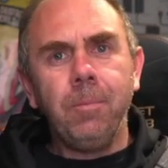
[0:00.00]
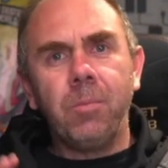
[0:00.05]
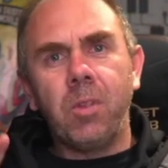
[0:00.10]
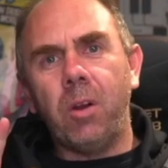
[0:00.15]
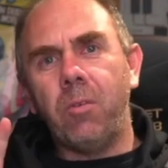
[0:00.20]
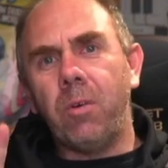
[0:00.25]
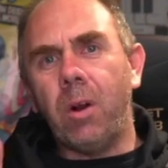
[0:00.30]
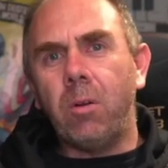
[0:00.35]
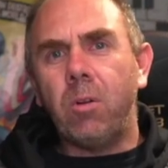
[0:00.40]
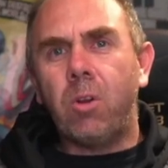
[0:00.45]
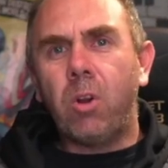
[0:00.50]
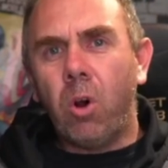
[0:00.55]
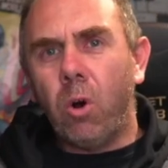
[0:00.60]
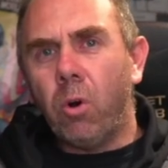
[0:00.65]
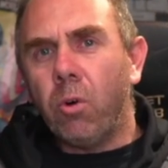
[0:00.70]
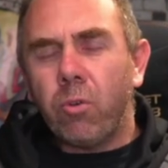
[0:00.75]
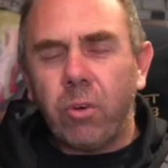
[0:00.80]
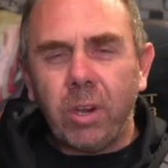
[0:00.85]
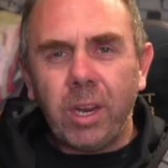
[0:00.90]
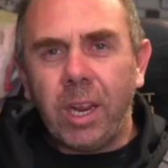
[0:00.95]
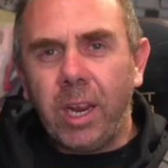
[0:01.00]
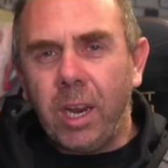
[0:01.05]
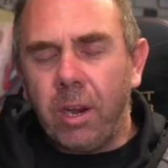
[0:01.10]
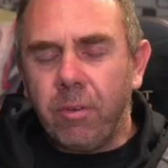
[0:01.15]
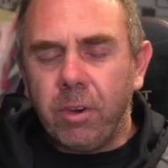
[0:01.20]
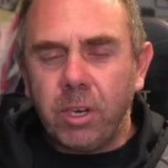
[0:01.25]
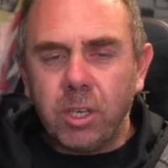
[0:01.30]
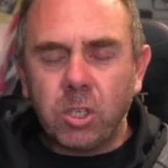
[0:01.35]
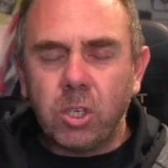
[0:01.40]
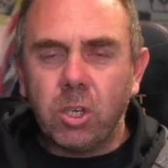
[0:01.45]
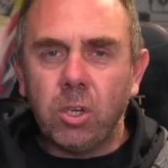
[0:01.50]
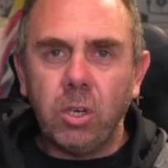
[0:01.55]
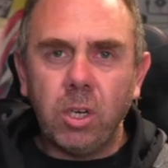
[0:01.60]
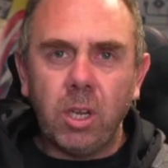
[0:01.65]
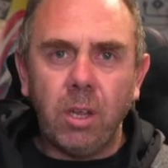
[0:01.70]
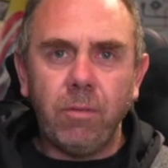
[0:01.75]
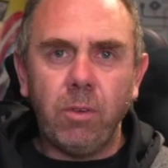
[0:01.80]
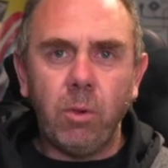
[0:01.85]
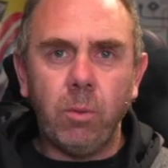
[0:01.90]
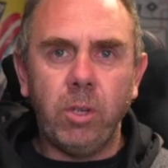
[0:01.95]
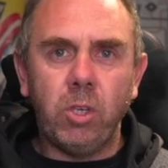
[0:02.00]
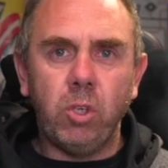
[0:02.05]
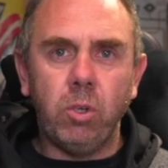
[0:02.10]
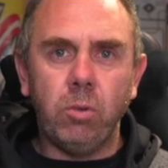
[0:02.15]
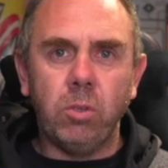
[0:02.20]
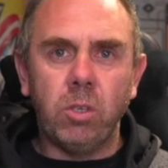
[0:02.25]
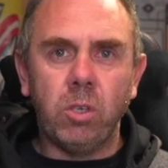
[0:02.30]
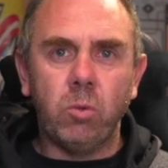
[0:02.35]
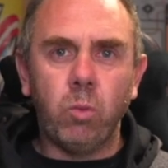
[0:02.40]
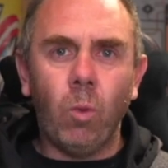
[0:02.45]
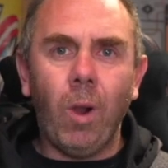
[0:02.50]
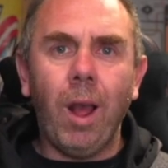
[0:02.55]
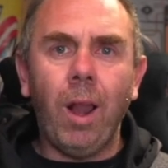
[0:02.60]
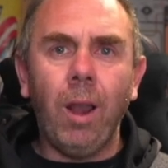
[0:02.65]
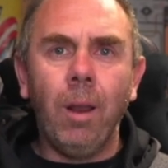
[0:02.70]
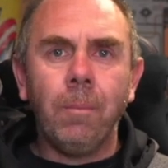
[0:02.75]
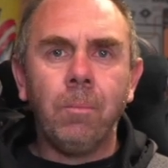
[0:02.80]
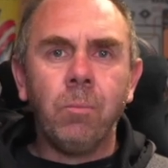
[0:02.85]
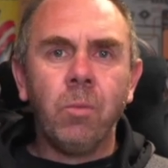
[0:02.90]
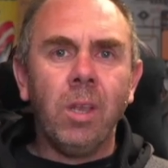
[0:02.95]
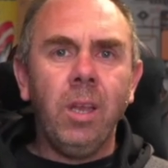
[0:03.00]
Around concrete areas could give you issues as well.